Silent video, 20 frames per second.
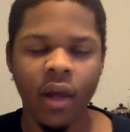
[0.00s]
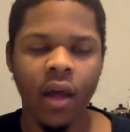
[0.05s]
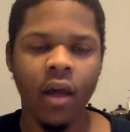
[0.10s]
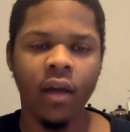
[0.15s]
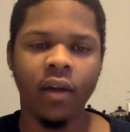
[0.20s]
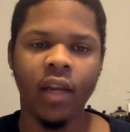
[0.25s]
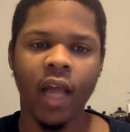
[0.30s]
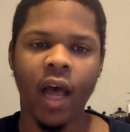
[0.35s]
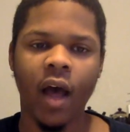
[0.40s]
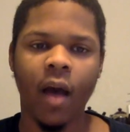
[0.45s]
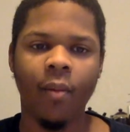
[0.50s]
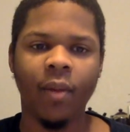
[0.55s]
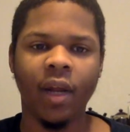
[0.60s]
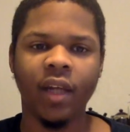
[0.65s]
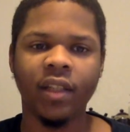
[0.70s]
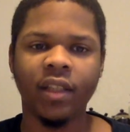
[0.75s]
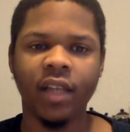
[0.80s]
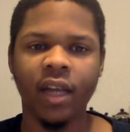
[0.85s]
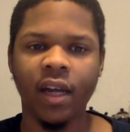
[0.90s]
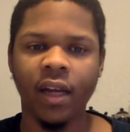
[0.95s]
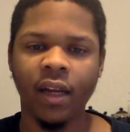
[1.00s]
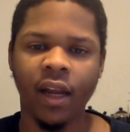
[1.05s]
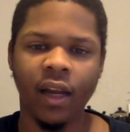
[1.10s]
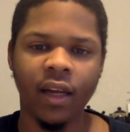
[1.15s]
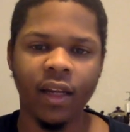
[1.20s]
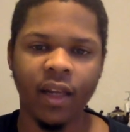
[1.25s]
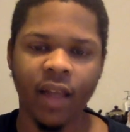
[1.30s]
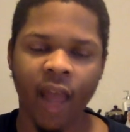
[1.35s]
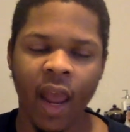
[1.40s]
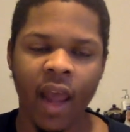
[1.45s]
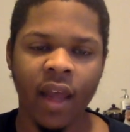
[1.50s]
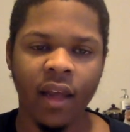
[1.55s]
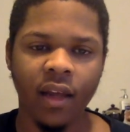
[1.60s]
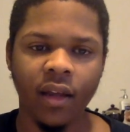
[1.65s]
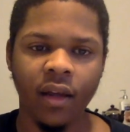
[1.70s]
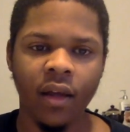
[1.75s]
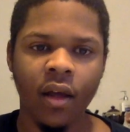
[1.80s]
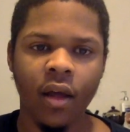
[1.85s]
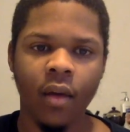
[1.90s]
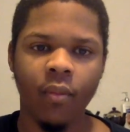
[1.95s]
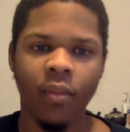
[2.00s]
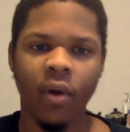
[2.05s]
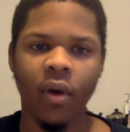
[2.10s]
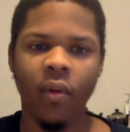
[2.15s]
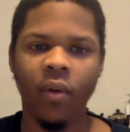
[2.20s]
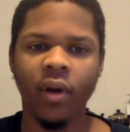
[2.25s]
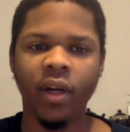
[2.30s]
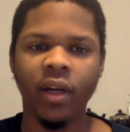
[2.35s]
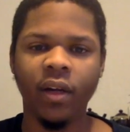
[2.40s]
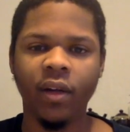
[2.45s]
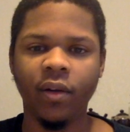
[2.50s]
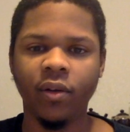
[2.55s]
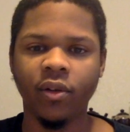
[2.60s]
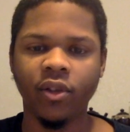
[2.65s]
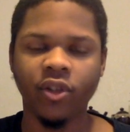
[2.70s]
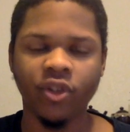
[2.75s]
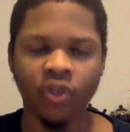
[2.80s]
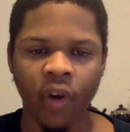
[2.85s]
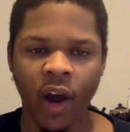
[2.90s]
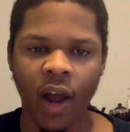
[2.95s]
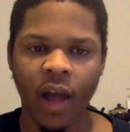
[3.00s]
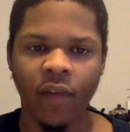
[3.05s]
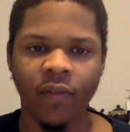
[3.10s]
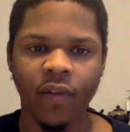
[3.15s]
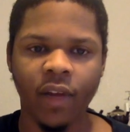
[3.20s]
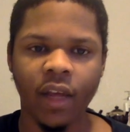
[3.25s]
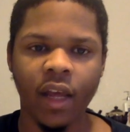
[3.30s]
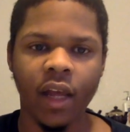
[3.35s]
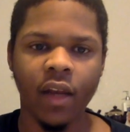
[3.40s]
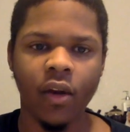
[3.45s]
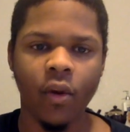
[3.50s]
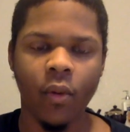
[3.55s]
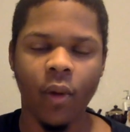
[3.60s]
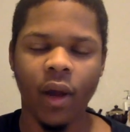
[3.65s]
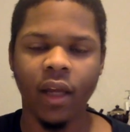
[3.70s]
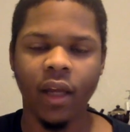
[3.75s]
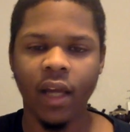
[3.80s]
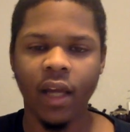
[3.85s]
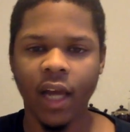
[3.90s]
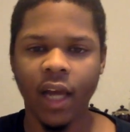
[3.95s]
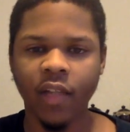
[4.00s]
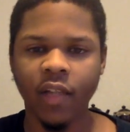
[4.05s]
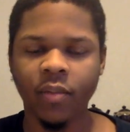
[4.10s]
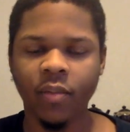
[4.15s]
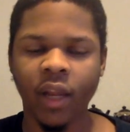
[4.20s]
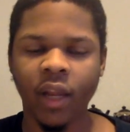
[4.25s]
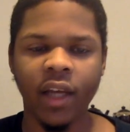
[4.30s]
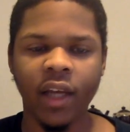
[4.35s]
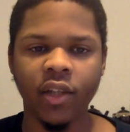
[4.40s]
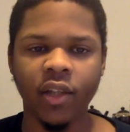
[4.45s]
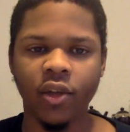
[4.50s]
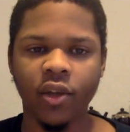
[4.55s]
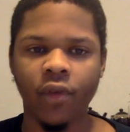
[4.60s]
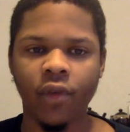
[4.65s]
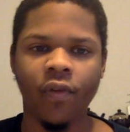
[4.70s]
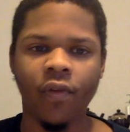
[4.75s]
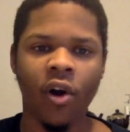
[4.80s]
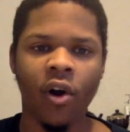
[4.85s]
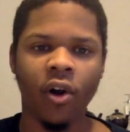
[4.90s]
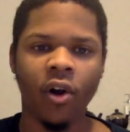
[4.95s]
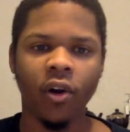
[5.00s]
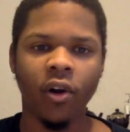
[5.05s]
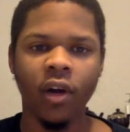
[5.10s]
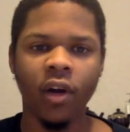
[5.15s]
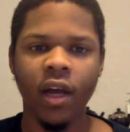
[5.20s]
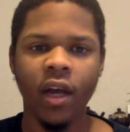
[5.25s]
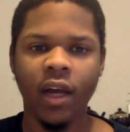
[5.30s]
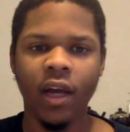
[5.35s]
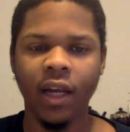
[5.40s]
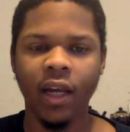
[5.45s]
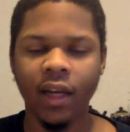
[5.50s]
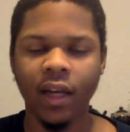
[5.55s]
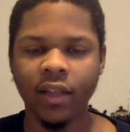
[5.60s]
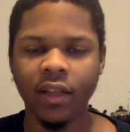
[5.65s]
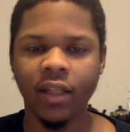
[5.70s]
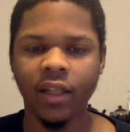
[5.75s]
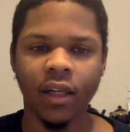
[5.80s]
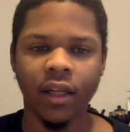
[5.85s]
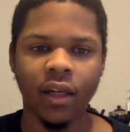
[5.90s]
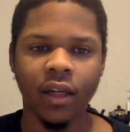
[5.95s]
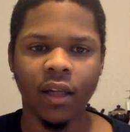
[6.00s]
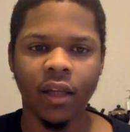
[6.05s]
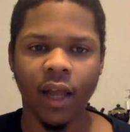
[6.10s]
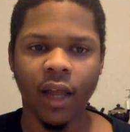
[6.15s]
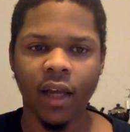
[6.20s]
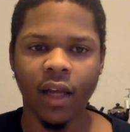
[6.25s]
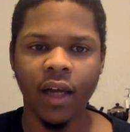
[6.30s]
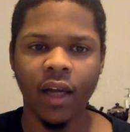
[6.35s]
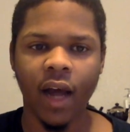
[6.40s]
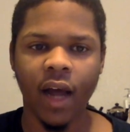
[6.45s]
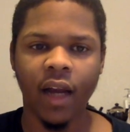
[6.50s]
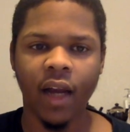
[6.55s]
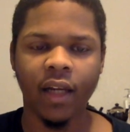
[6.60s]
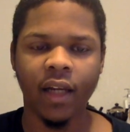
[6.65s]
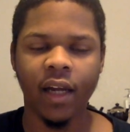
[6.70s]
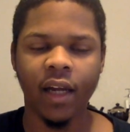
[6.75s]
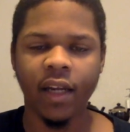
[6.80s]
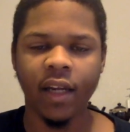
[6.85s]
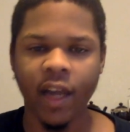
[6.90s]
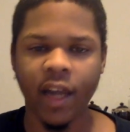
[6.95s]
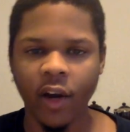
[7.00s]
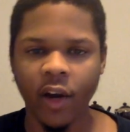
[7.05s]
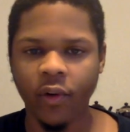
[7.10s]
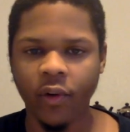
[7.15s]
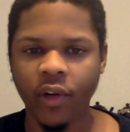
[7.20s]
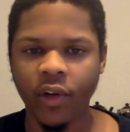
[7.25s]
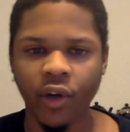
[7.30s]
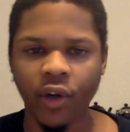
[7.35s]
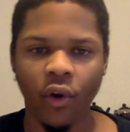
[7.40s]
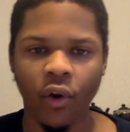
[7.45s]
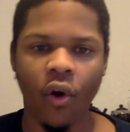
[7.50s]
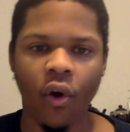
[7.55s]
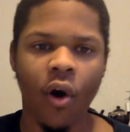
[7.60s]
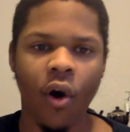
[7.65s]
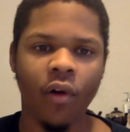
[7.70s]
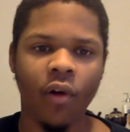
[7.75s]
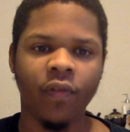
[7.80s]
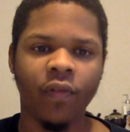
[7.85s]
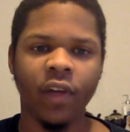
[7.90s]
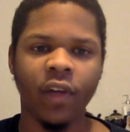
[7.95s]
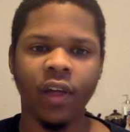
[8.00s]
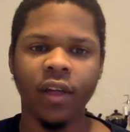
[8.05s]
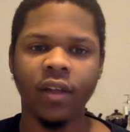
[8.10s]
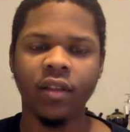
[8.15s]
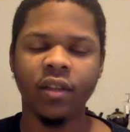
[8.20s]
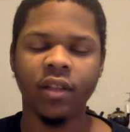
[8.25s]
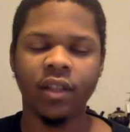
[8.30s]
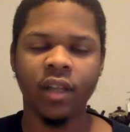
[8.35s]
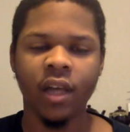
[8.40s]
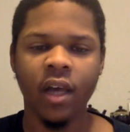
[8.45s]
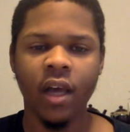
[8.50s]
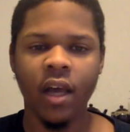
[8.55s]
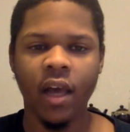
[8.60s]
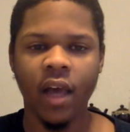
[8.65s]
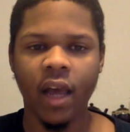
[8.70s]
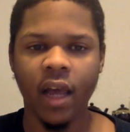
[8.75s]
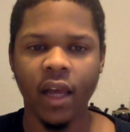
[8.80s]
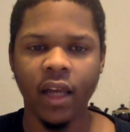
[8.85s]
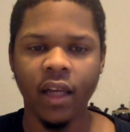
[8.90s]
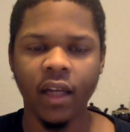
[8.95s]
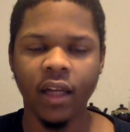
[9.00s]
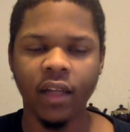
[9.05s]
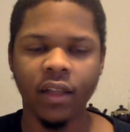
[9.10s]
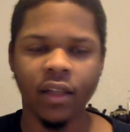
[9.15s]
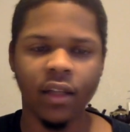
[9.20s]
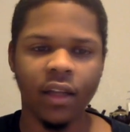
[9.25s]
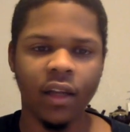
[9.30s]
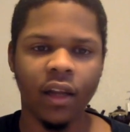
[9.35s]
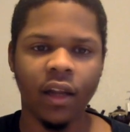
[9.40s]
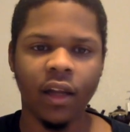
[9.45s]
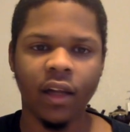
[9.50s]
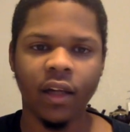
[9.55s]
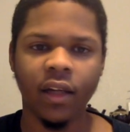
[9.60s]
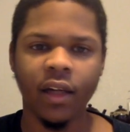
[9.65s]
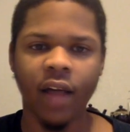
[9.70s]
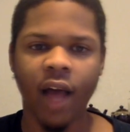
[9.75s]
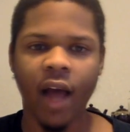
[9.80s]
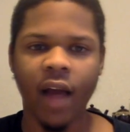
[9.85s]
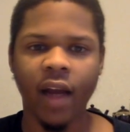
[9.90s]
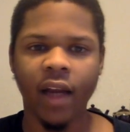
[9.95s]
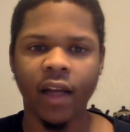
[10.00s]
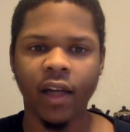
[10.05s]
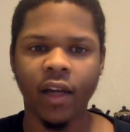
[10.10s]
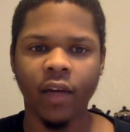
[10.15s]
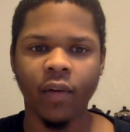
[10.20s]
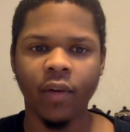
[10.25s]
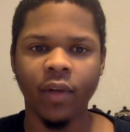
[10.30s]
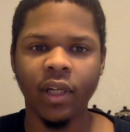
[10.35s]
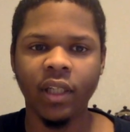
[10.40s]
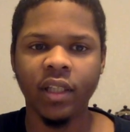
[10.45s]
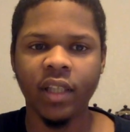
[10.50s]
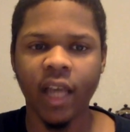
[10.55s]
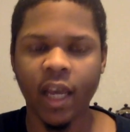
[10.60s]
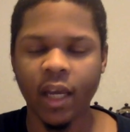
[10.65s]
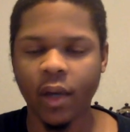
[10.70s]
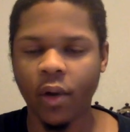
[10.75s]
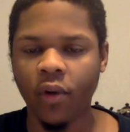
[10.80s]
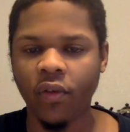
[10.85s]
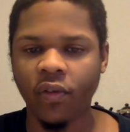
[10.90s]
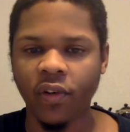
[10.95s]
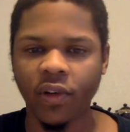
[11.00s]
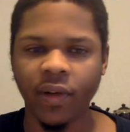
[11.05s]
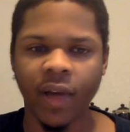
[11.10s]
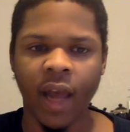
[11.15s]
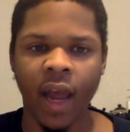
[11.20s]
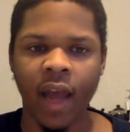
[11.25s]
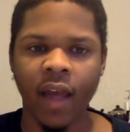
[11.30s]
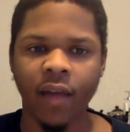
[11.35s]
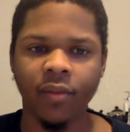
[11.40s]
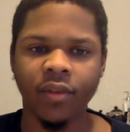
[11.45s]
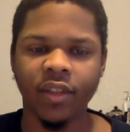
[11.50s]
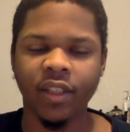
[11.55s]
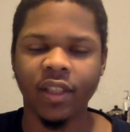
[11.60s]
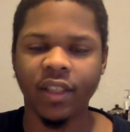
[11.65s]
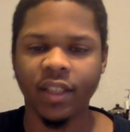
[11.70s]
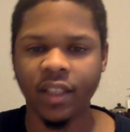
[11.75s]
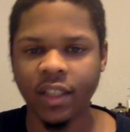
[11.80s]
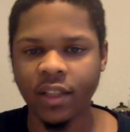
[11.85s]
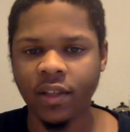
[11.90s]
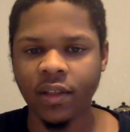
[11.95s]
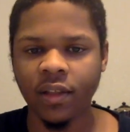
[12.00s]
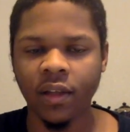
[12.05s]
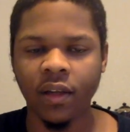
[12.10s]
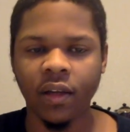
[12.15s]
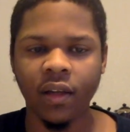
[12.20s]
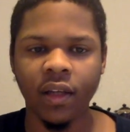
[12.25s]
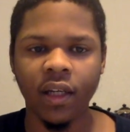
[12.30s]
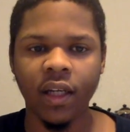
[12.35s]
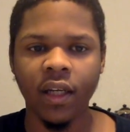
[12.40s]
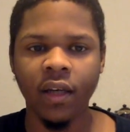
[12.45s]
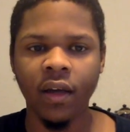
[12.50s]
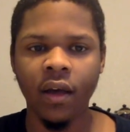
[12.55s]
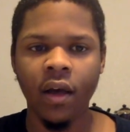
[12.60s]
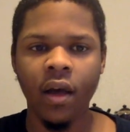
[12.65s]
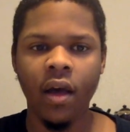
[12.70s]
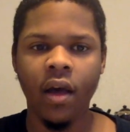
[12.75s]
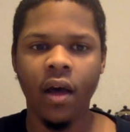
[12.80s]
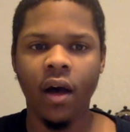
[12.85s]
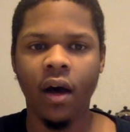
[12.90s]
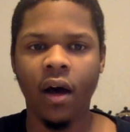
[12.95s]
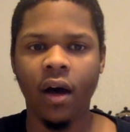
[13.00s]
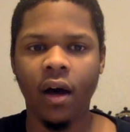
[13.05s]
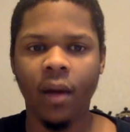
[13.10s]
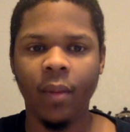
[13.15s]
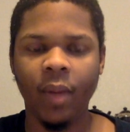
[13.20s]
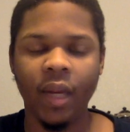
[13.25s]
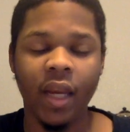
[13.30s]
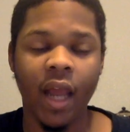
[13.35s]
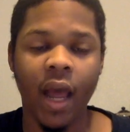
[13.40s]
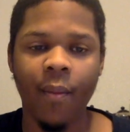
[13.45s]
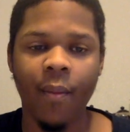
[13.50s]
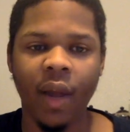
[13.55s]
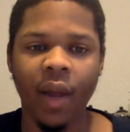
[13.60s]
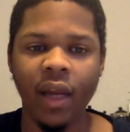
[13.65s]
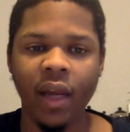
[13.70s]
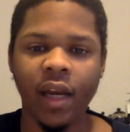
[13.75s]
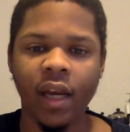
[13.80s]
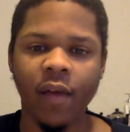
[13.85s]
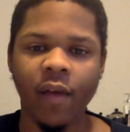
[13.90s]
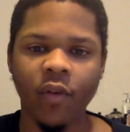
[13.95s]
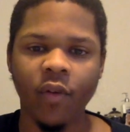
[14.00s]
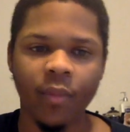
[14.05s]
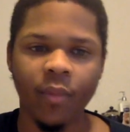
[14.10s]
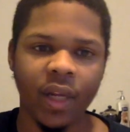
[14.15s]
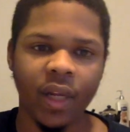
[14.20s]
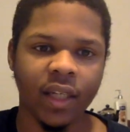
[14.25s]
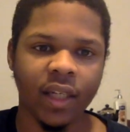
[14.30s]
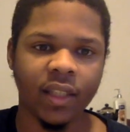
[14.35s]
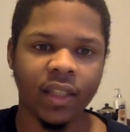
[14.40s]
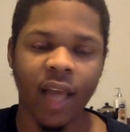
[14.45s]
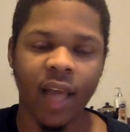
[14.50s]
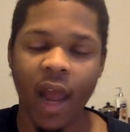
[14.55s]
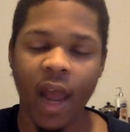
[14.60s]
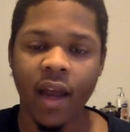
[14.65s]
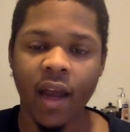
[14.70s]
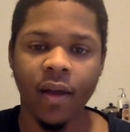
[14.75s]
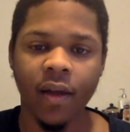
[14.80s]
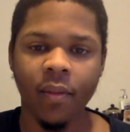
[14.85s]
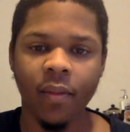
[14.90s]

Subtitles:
Now, I'm not saying that he can't, but when he was drafted and the way he has played so far, he doesn't look like a guy that can carry your offense, and he doesn't look like a guy that can really take over games consistently, and that may never be his game.